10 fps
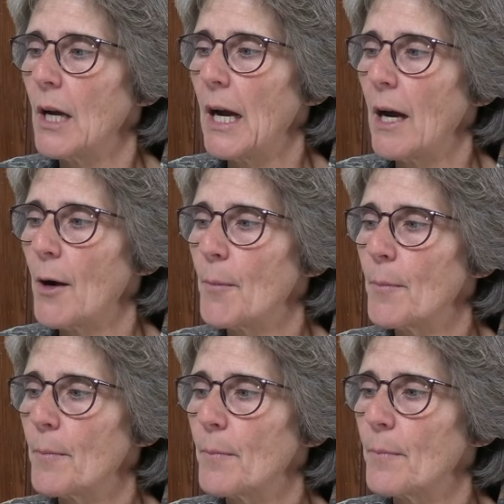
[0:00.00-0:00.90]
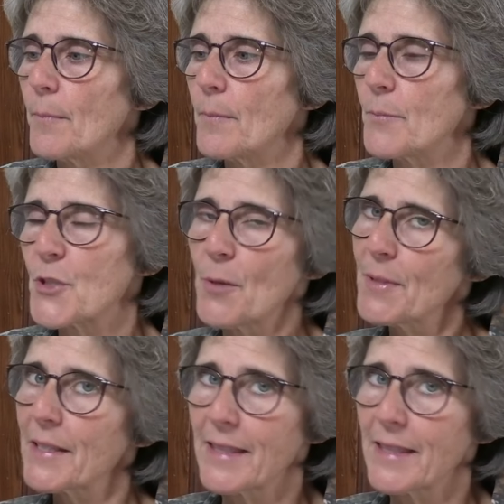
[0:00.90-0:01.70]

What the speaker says: some of the